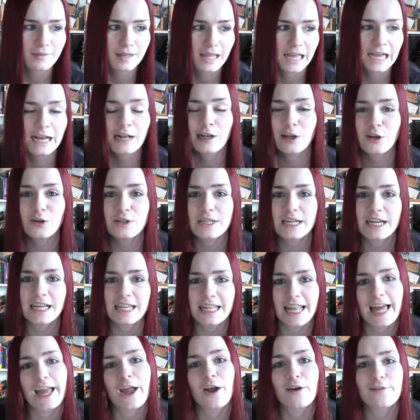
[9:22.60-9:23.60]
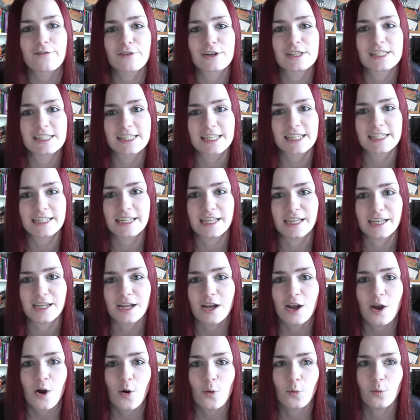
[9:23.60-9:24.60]
including a layover in Sydney,
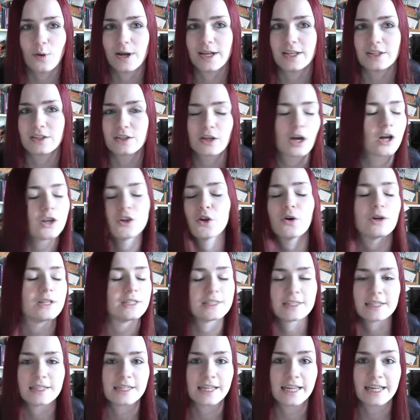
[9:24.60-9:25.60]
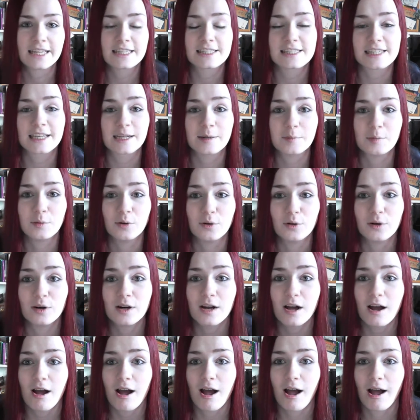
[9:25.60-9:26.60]
in Singapore,
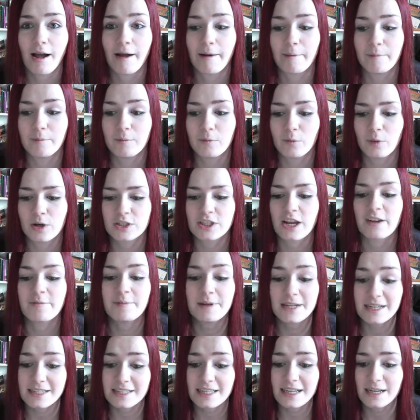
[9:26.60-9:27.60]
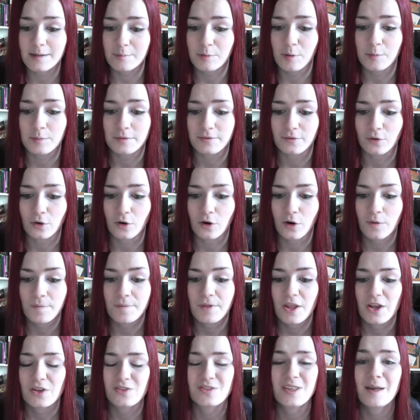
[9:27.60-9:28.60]
which I've been to Singapore before,
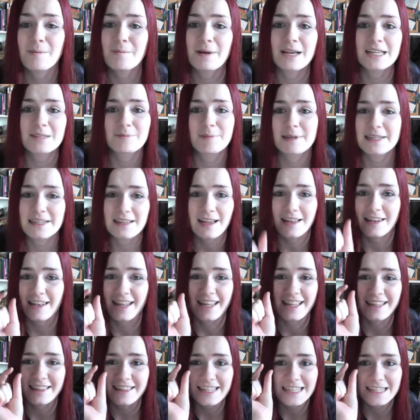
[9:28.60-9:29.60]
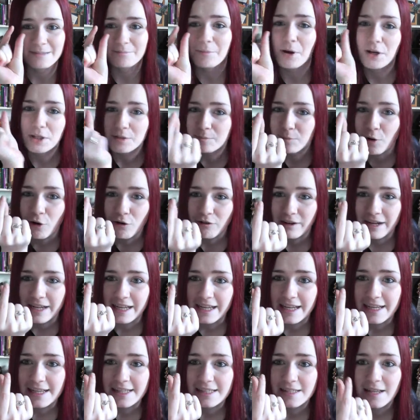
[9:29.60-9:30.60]
so that makes me like this much more at
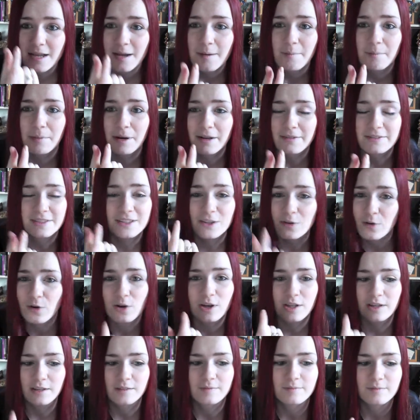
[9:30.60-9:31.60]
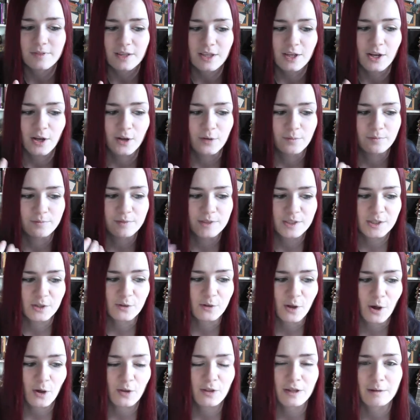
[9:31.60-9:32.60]
ease, but I've still got to, you know,
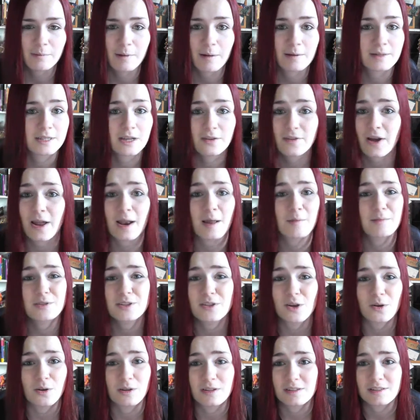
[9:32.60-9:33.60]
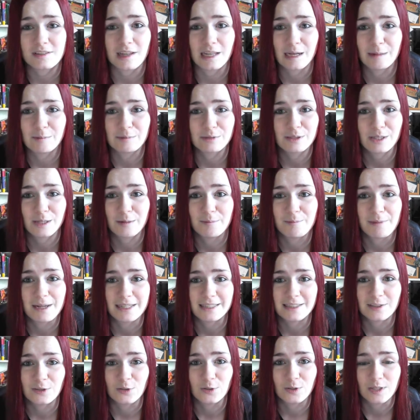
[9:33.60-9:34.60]
do the whole thing by myself, and I'm so concerned I'm just going to
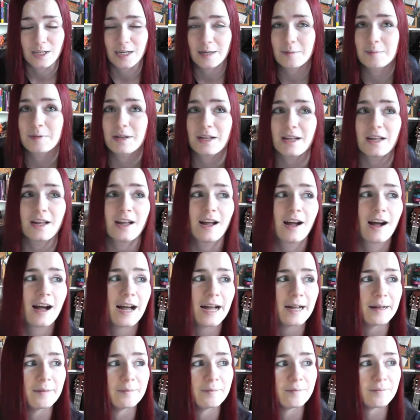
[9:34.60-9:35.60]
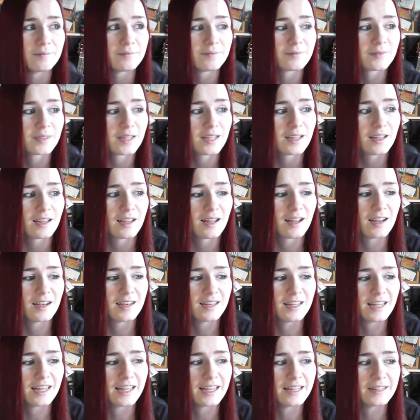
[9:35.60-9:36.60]
mess it all up, and
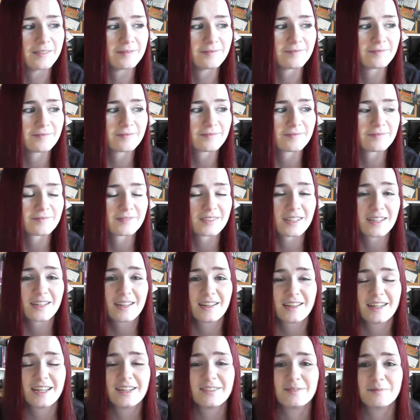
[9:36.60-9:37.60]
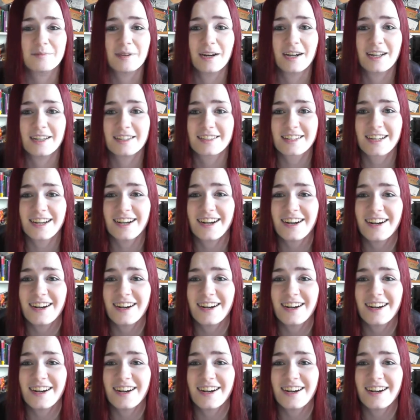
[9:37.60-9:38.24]
yeah, never mind.